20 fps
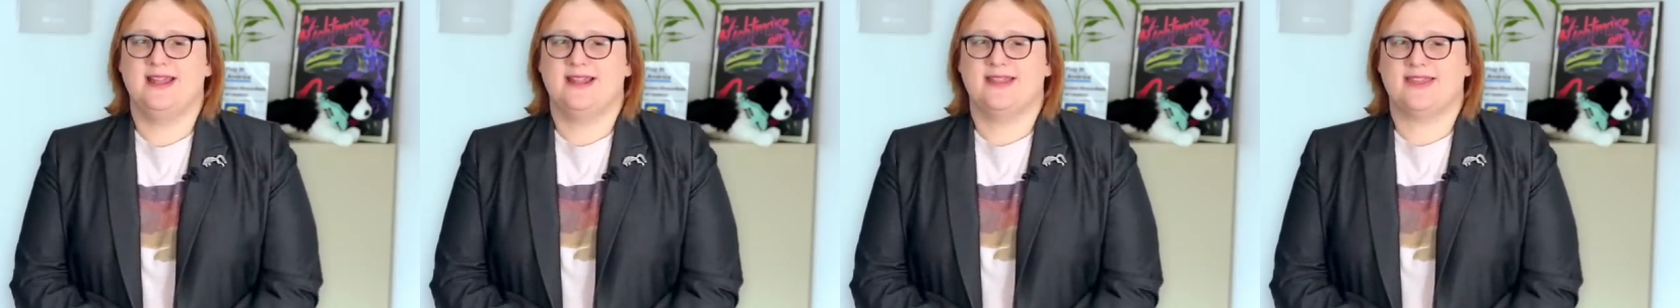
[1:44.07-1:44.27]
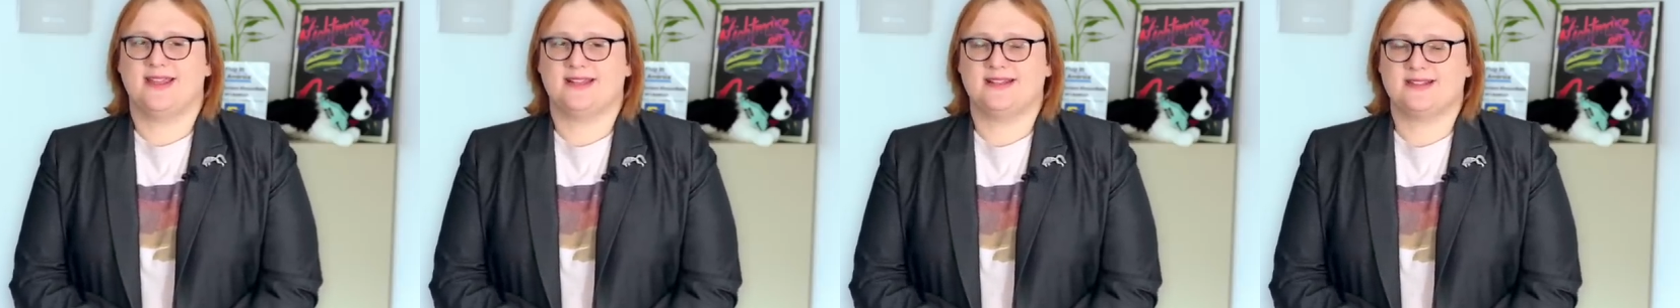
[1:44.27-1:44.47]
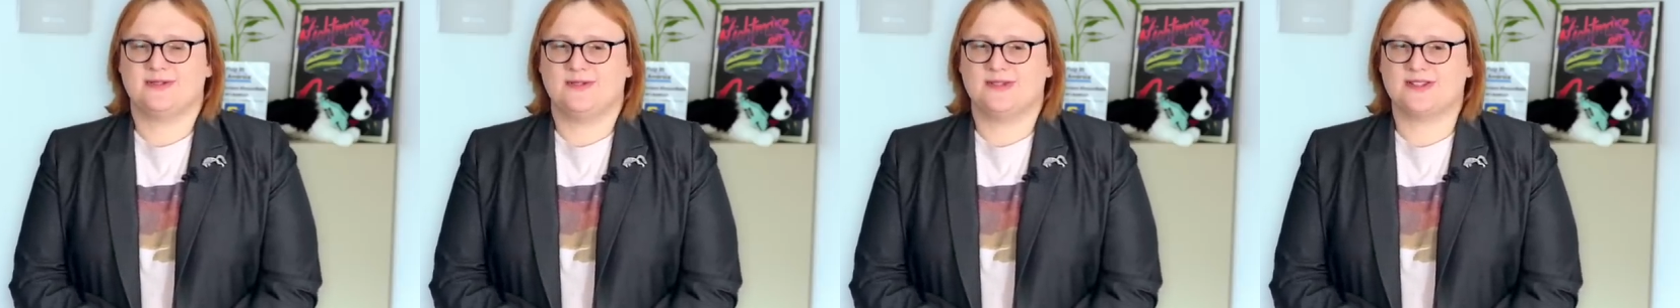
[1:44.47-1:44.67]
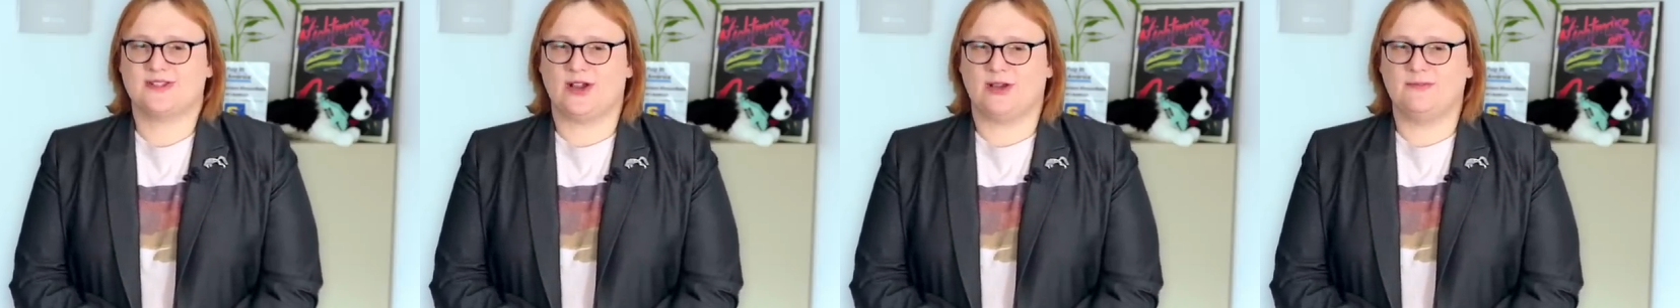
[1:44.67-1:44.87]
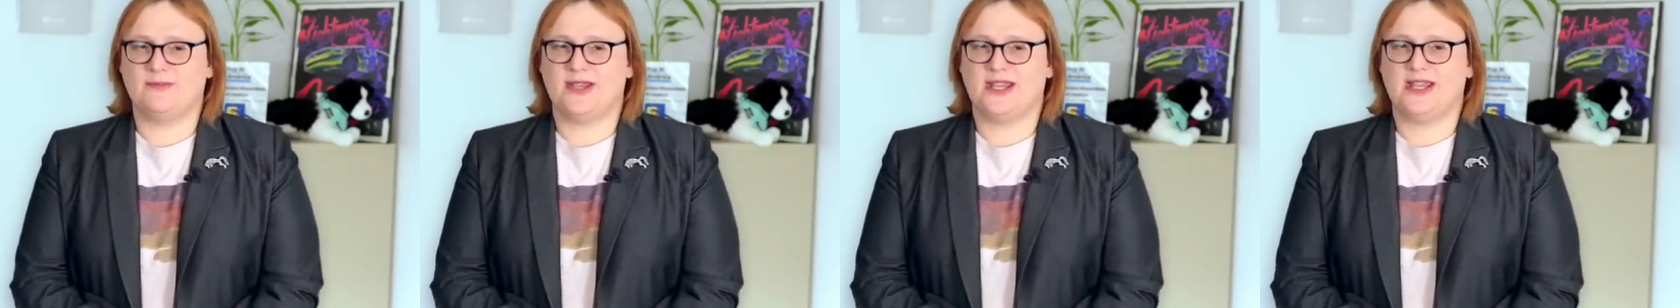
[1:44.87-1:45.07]
thanks to its
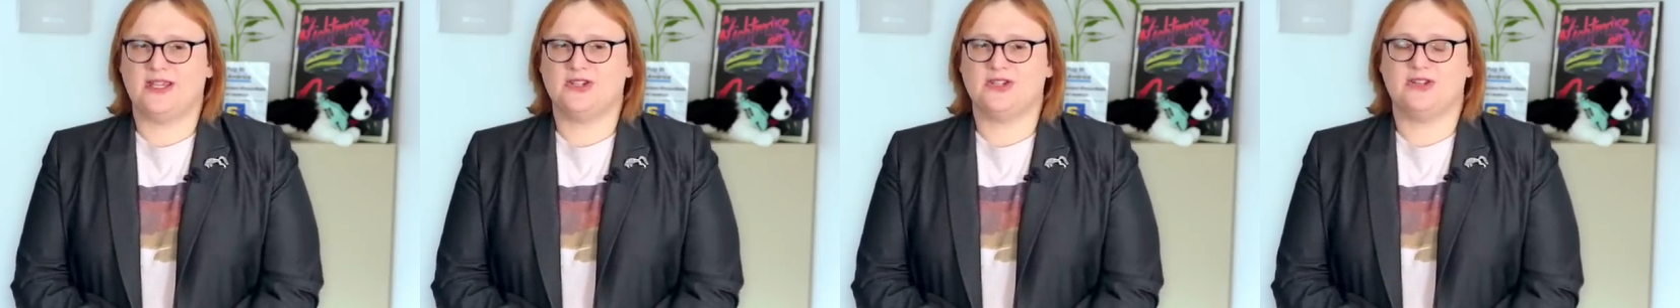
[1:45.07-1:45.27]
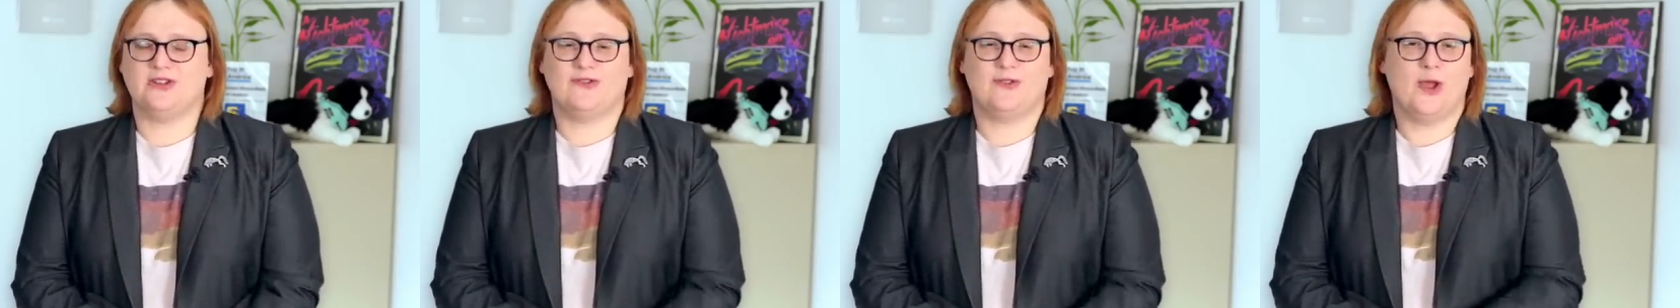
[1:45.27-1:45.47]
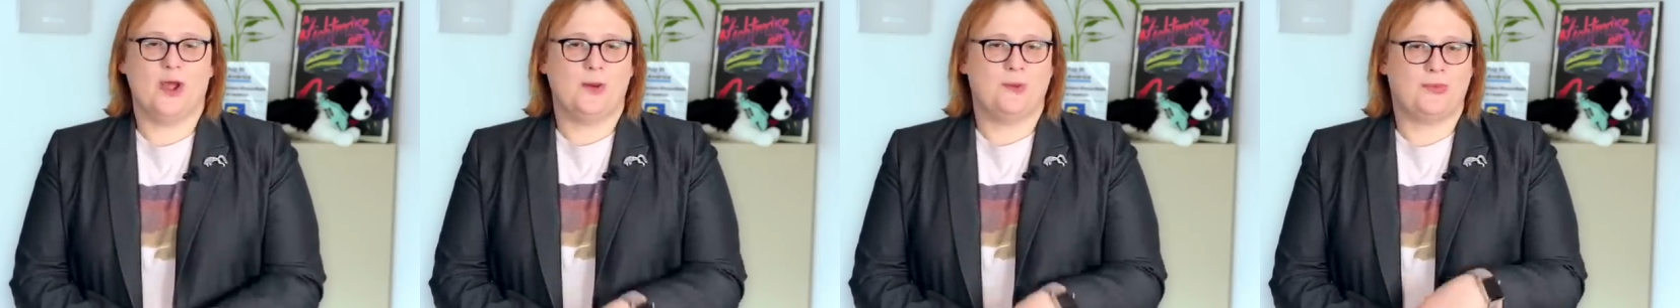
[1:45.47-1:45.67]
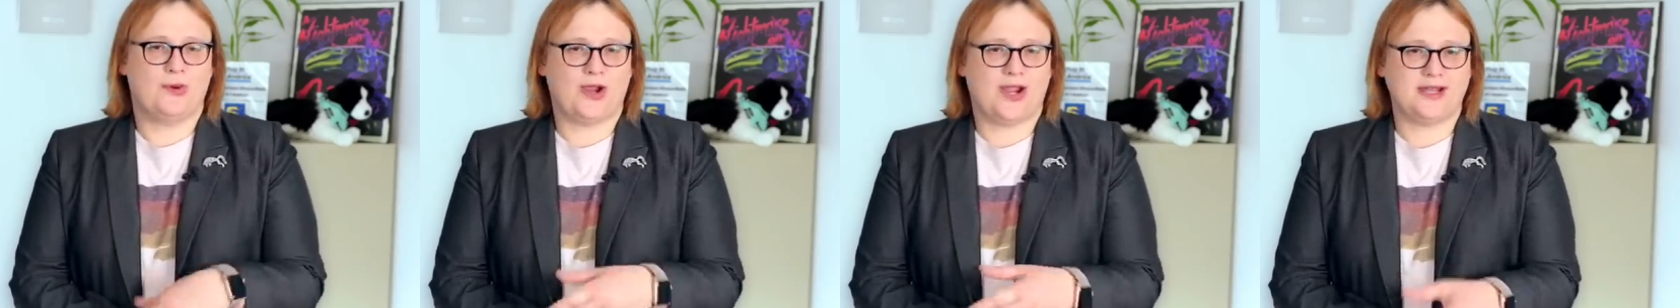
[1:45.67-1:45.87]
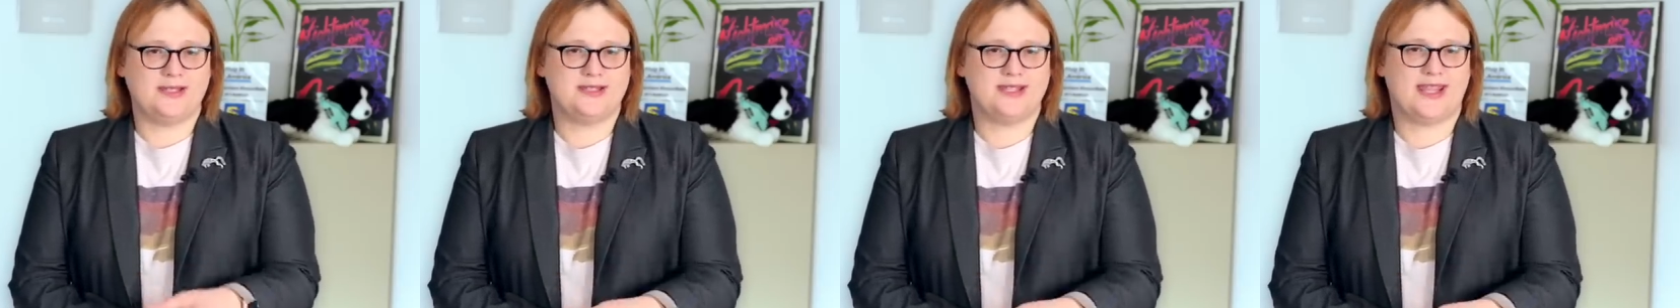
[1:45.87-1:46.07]
combination of
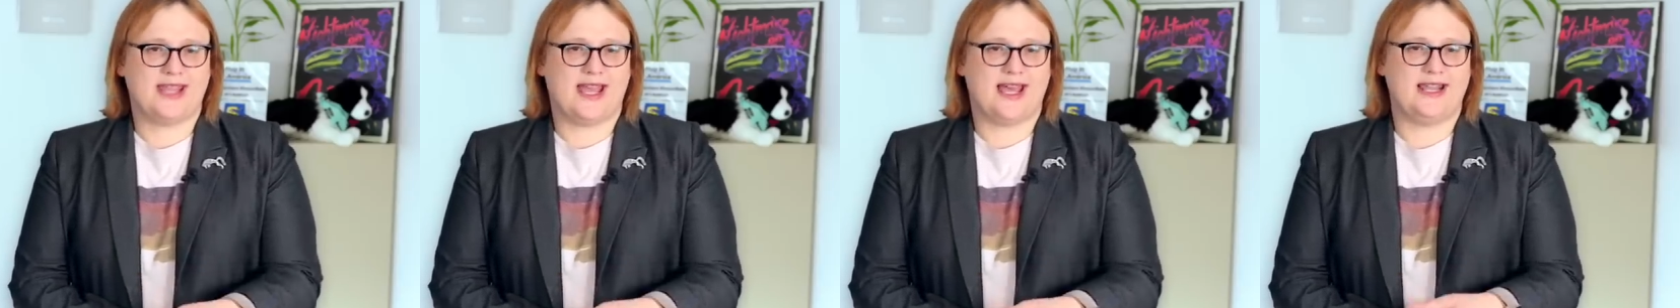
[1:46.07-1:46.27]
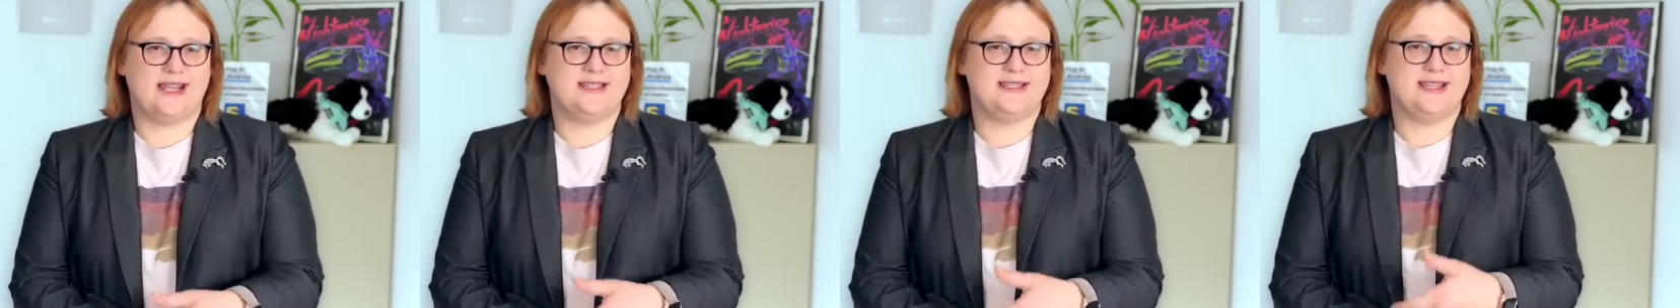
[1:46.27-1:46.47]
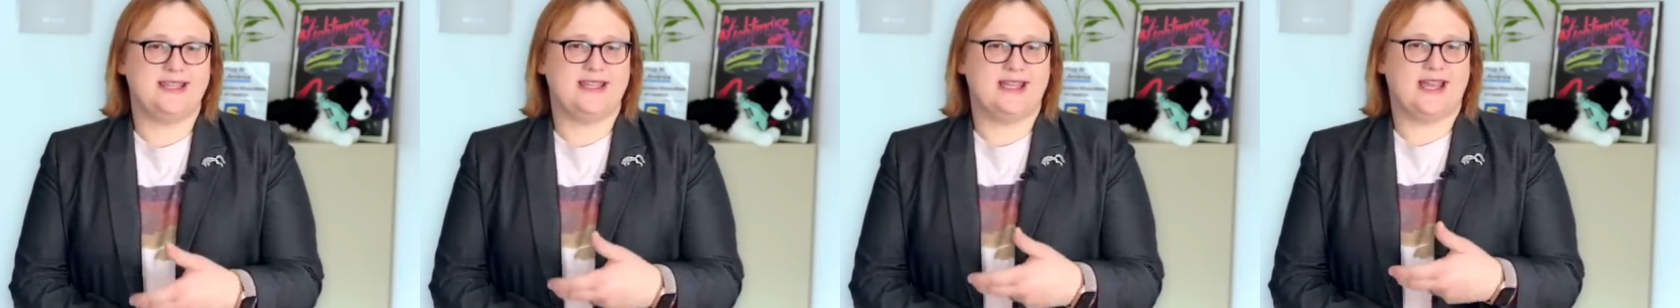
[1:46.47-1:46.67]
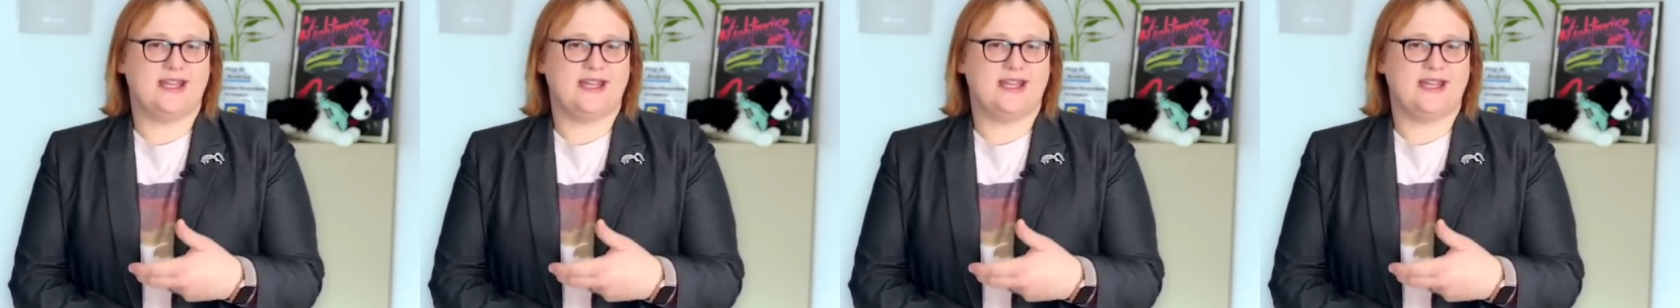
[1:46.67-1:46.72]
practicality